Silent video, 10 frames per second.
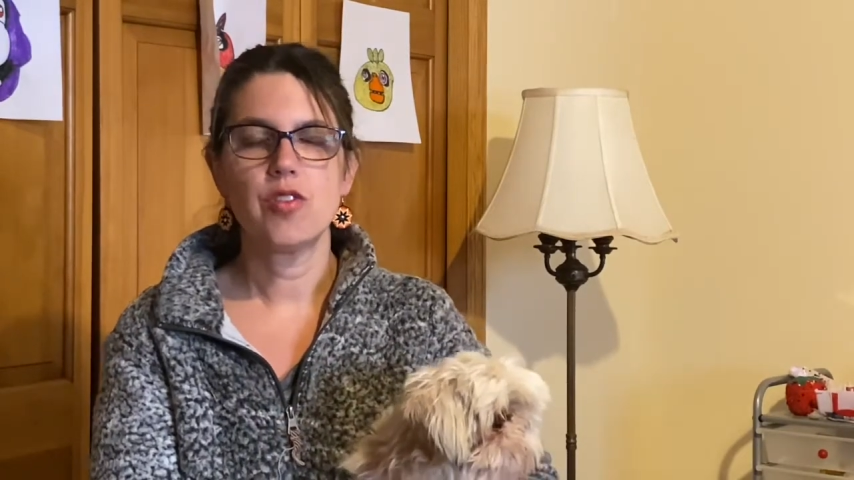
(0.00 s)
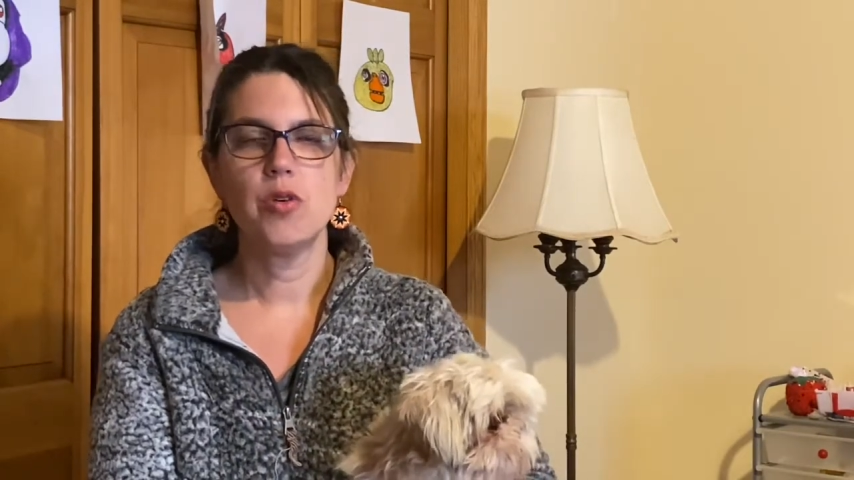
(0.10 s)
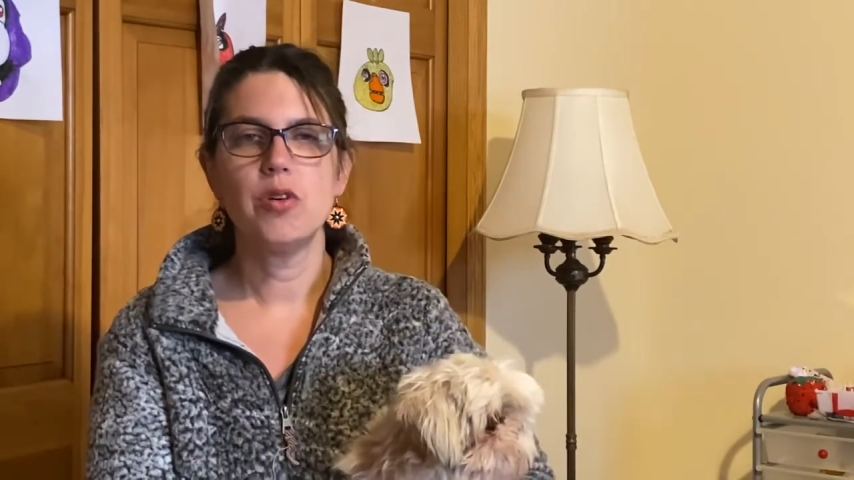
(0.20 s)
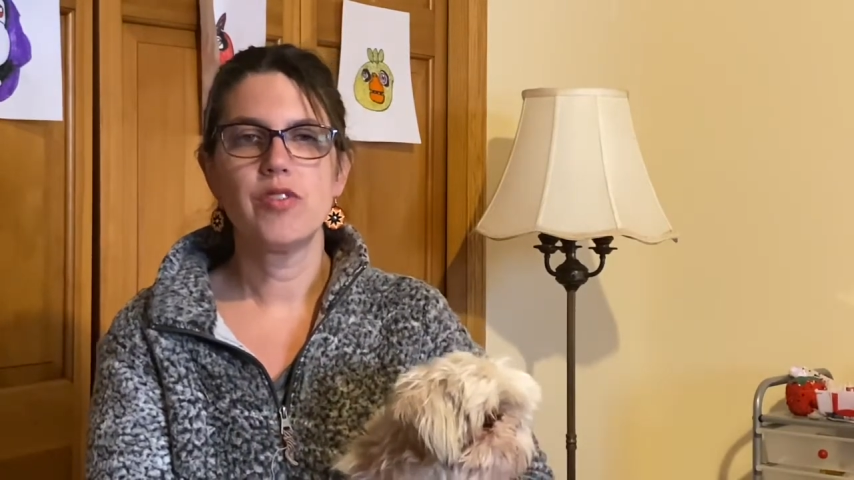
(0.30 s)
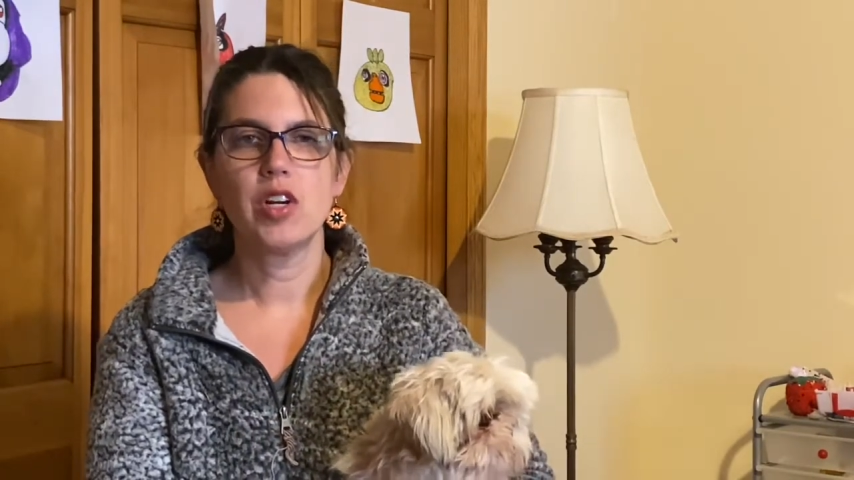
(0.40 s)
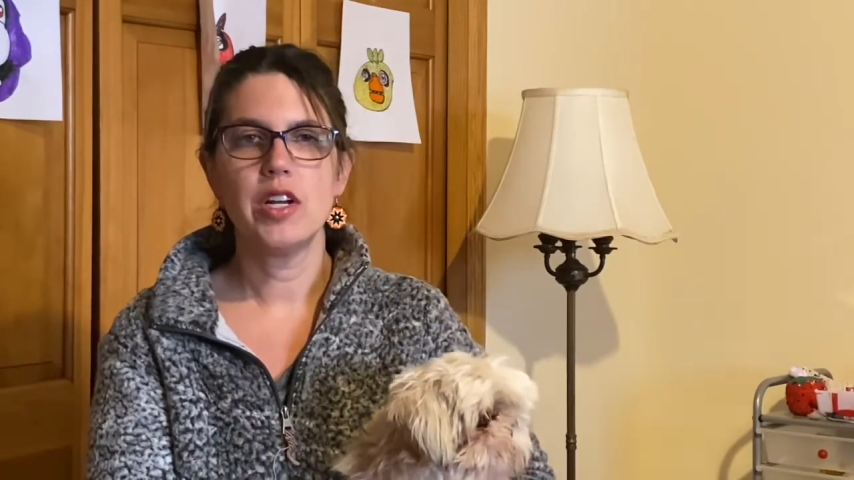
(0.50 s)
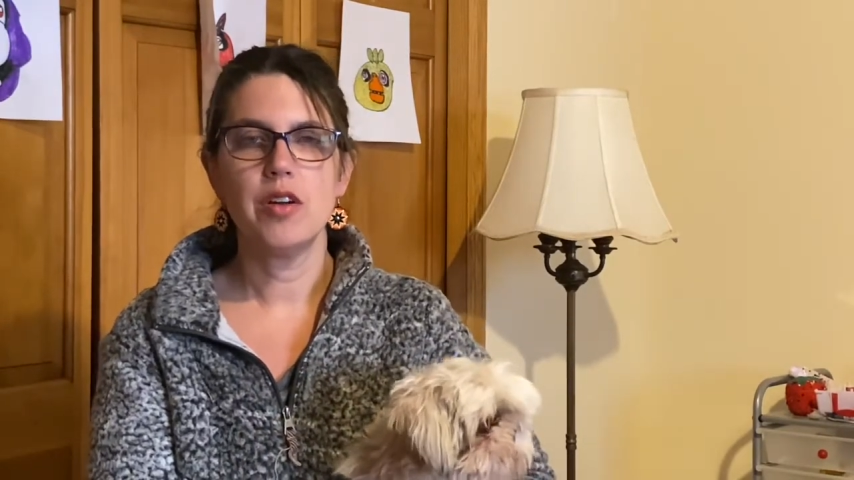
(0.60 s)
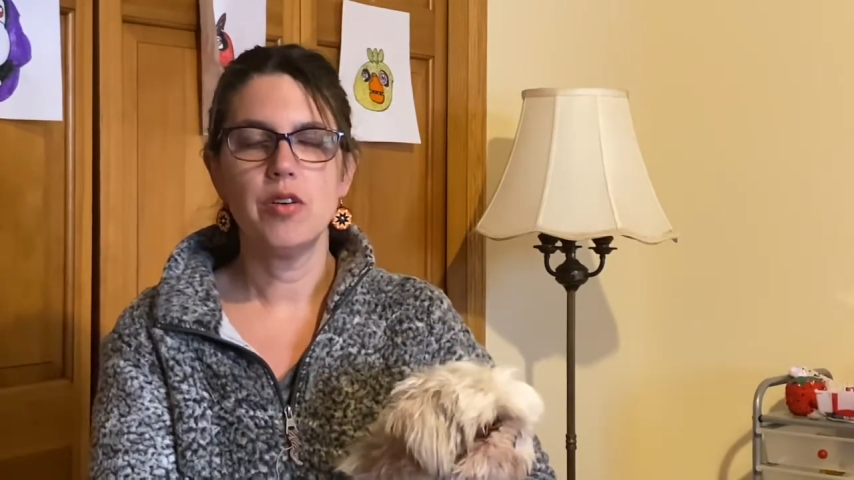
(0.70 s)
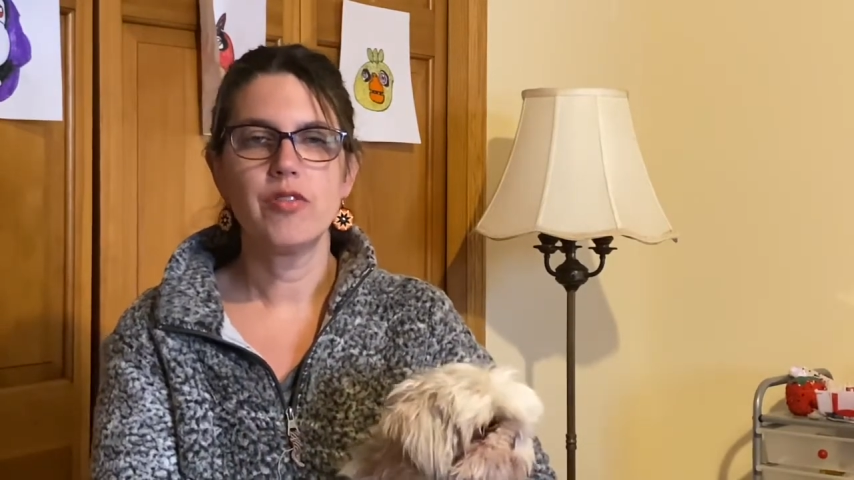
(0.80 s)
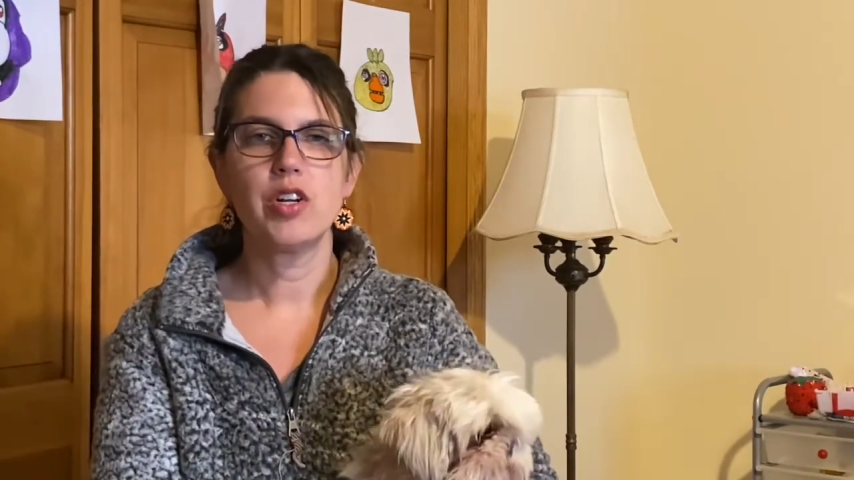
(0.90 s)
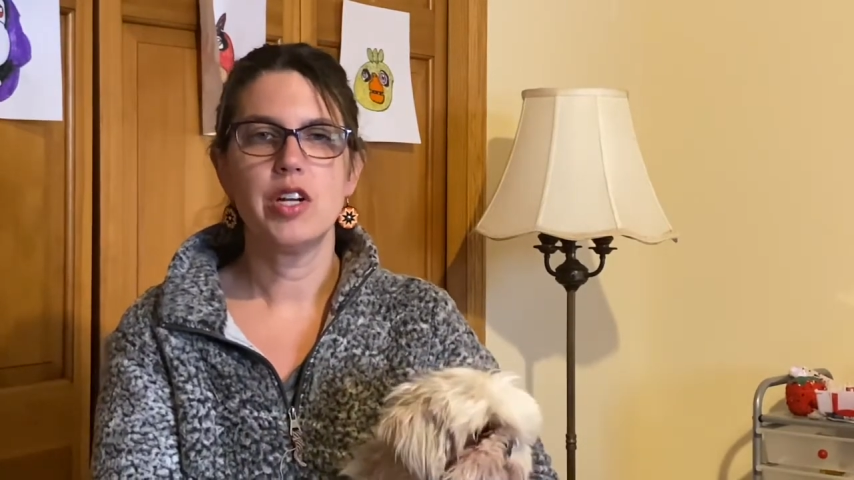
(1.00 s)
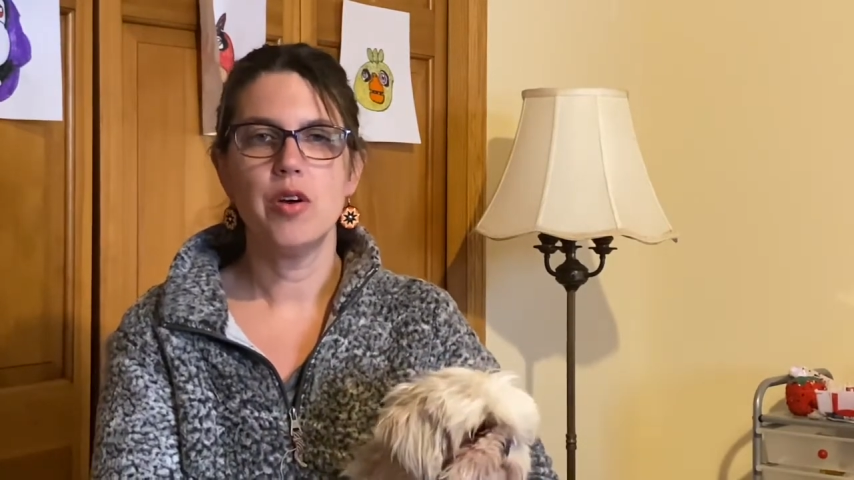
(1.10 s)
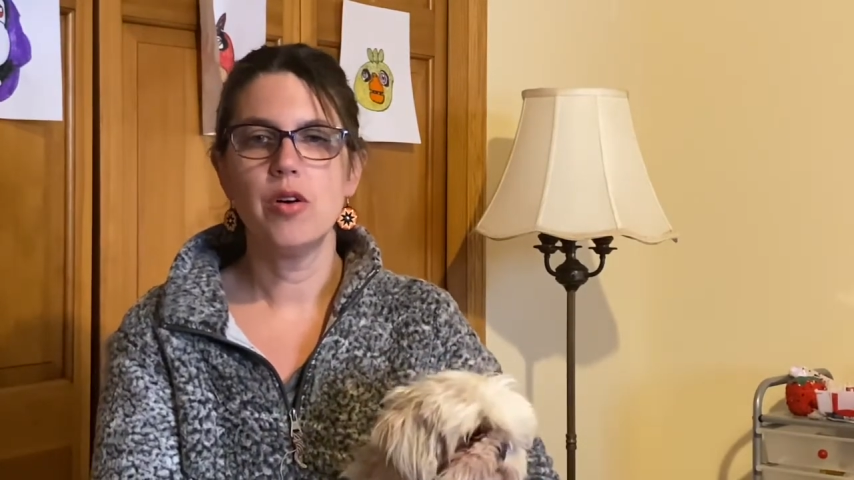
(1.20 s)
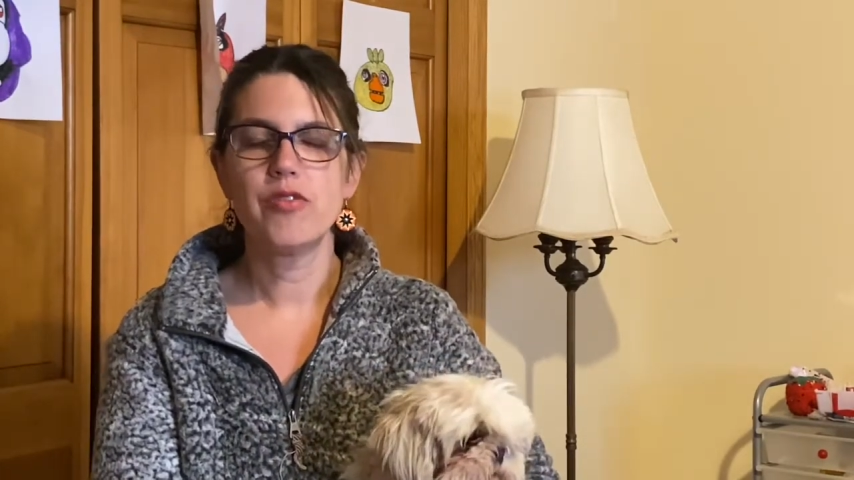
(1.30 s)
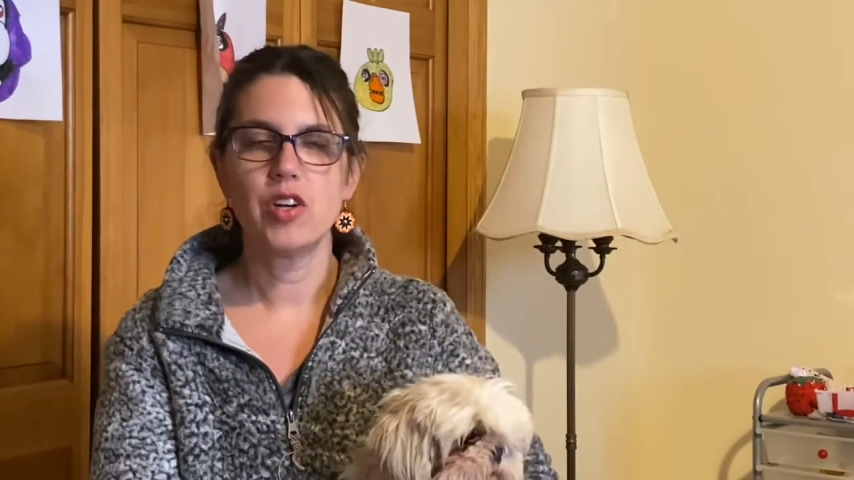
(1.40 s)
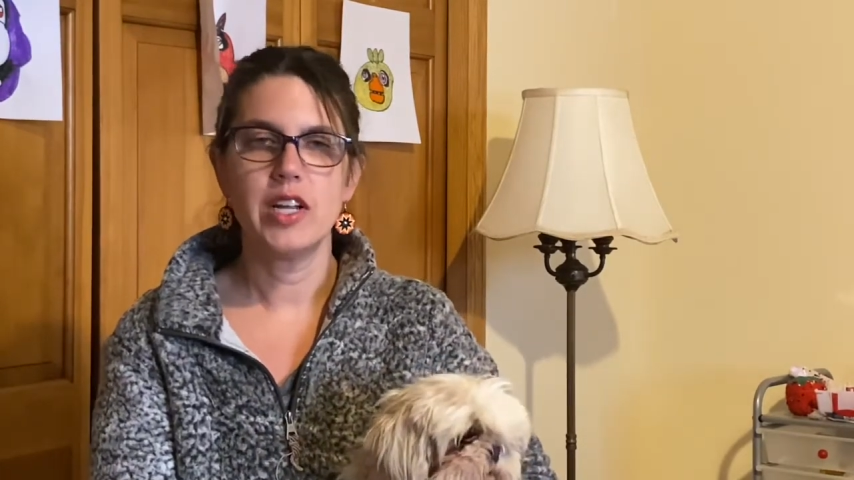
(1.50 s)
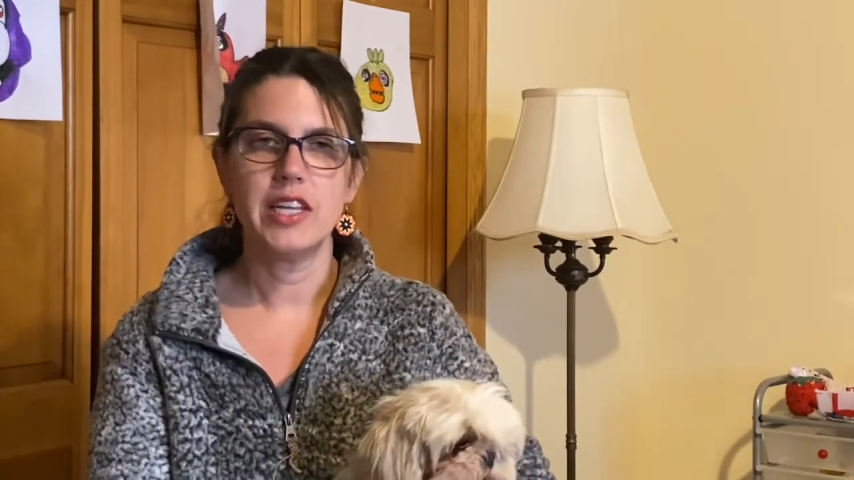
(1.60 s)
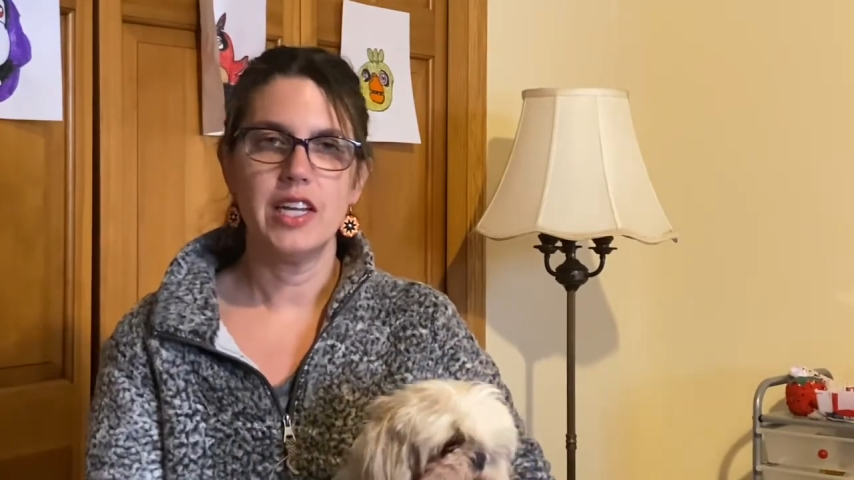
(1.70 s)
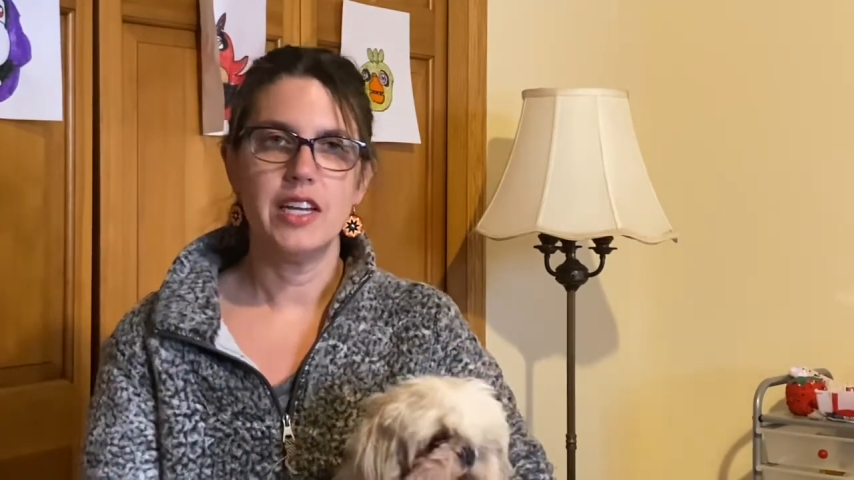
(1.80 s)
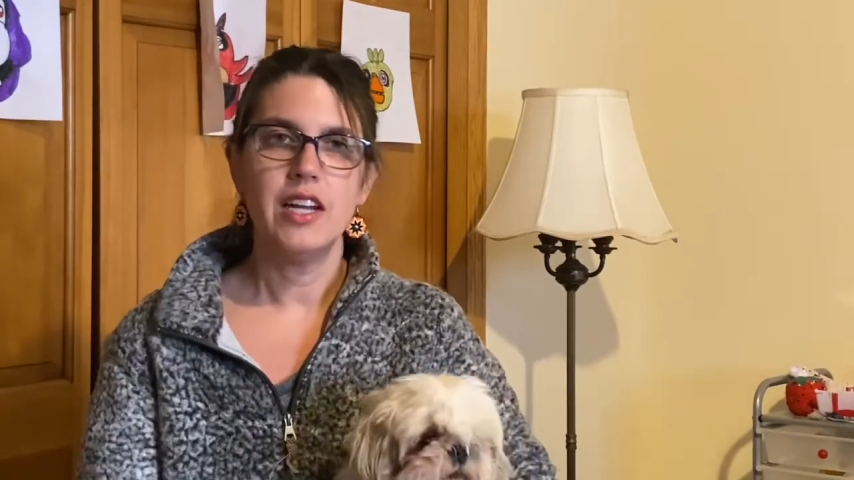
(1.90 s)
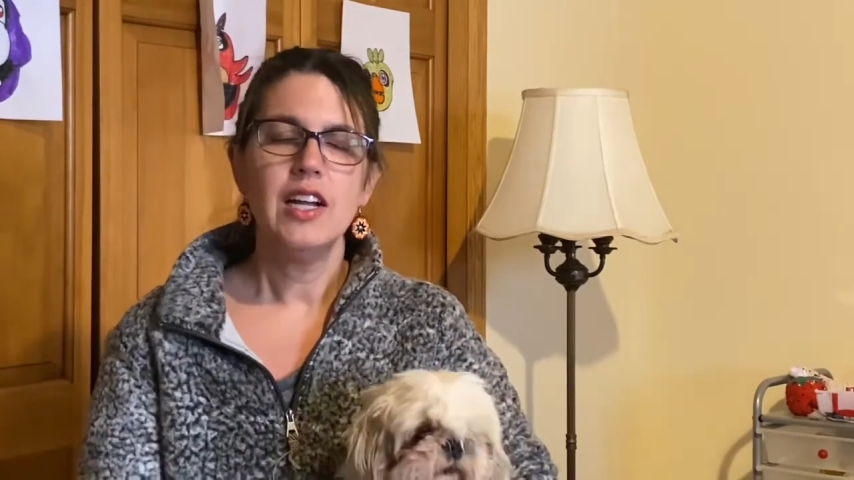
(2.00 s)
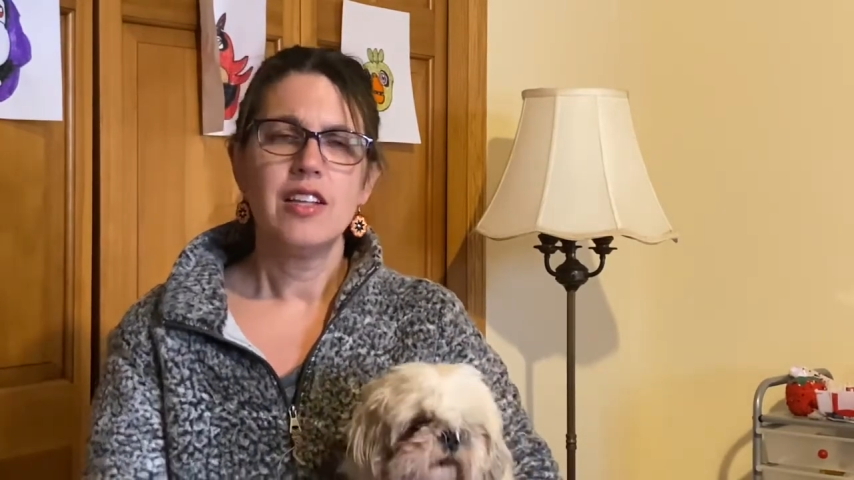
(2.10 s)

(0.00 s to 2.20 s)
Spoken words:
over and over and over again.